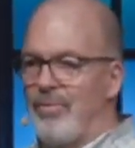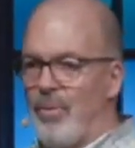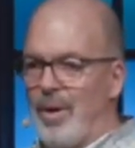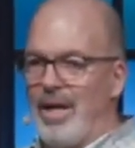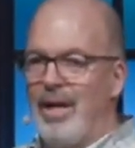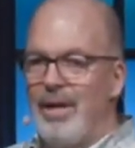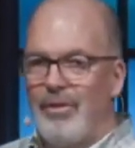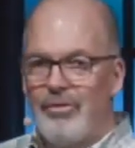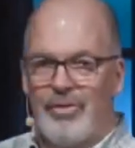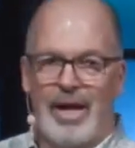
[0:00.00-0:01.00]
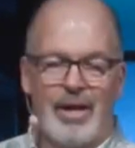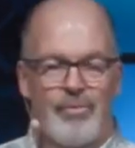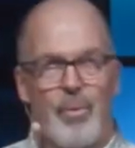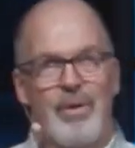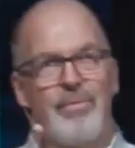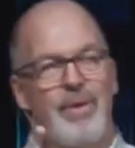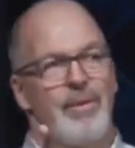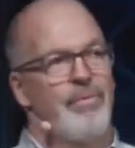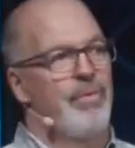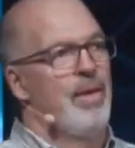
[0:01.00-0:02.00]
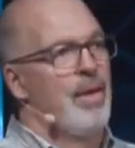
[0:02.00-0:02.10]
45th